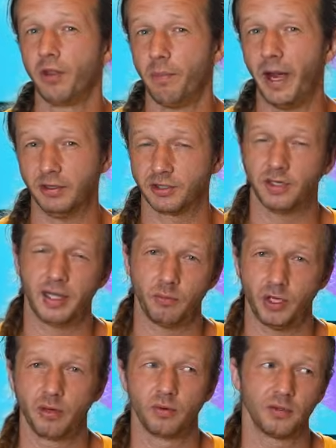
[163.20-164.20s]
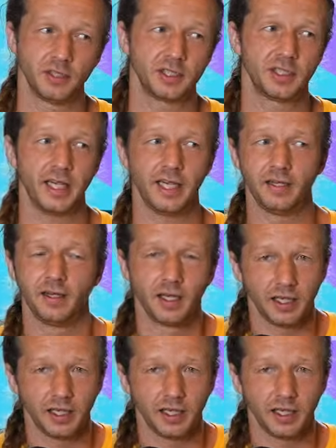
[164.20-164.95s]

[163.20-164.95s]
the mouse so that we can really see,